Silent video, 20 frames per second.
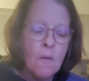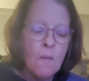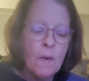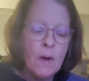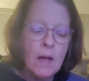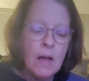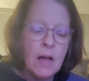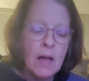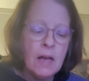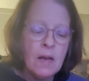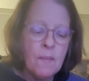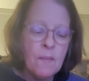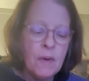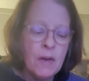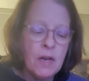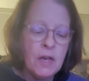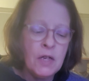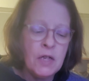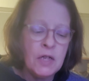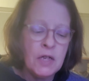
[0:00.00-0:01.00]
While
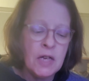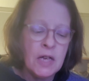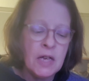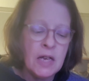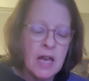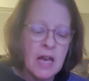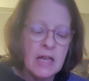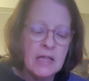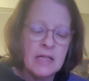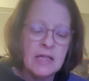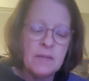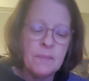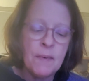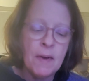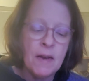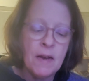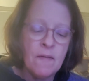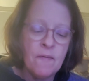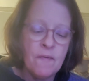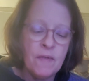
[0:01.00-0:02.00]
automation has its
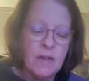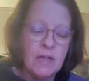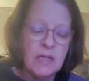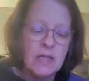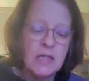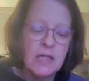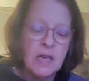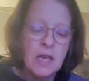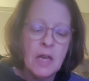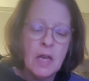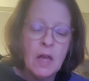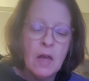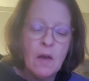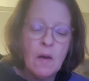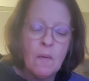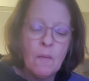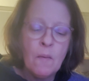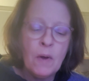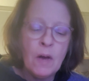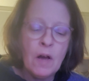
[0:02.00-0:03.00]
benefits,
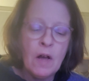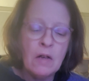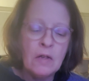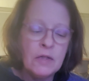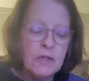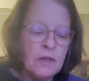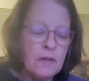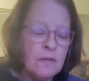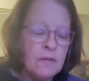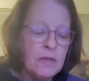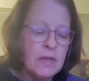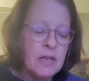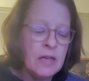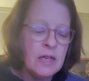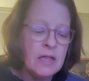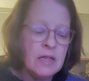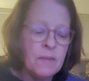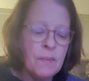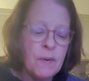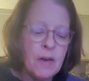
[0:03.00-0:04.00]
we also
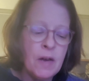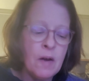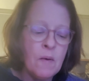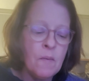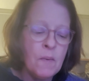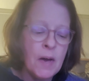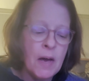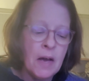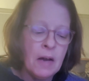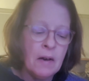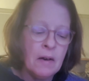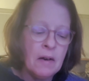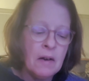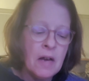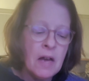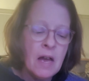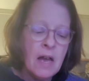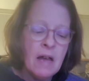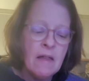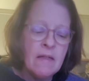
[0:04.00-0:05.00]
need to be aware
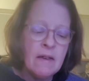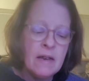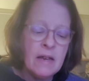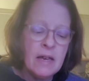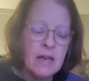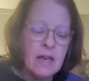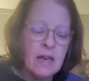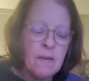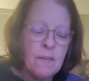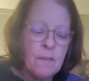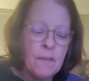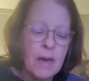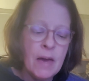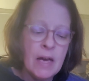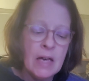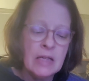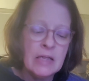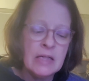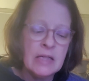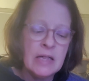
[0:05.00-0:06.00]
that it can
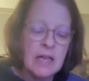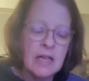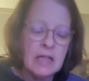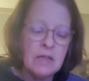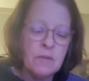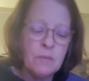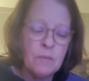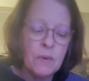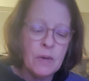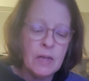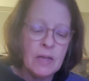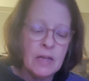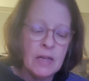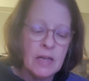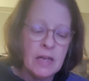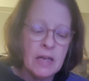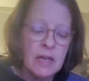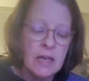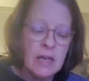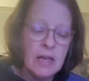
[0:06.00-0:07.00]
make us less
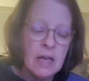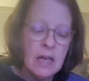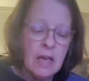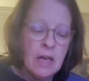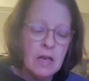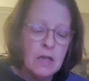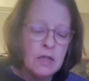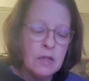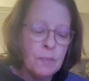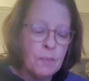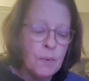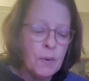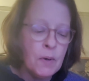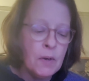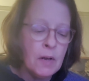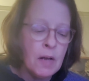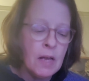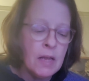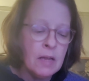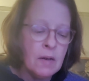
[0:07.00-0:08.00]
willing to
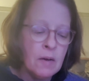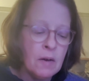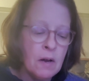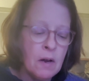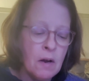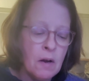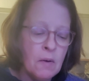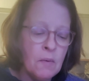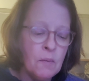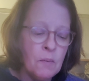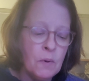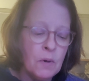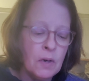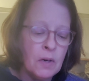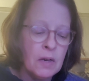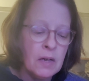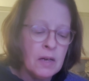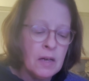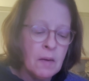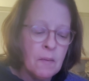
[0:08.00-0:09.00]
put on the hard
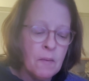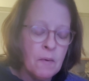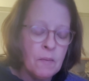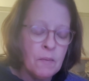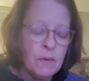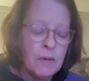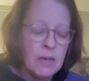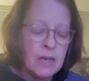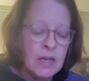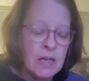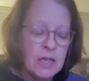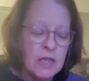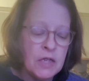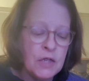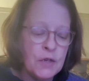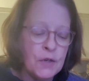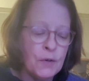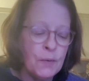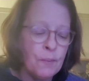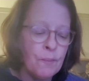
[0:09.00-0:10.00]
work when we need
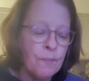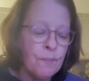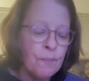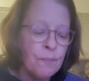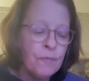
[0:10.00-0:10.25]
to.